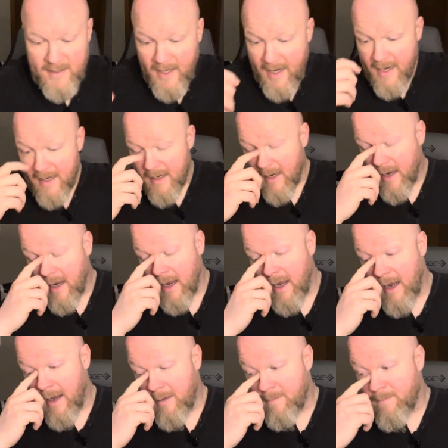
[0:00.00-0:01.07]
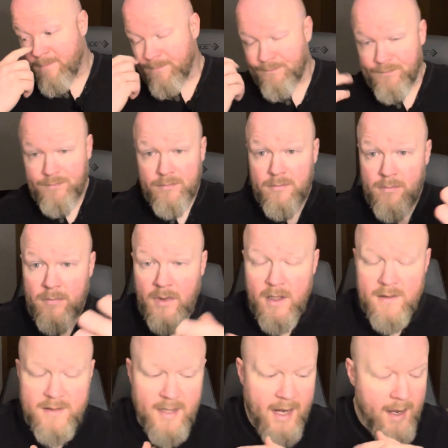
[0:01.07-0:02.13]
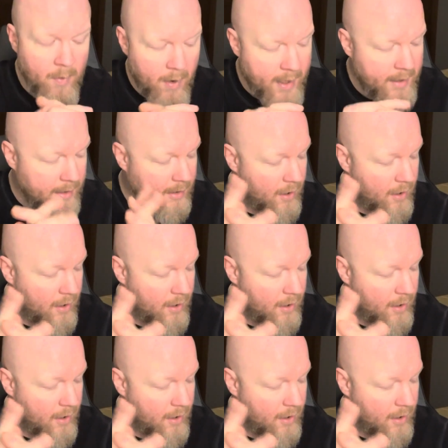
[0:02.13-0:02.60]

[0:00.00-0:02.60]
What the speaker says: Today I wanted to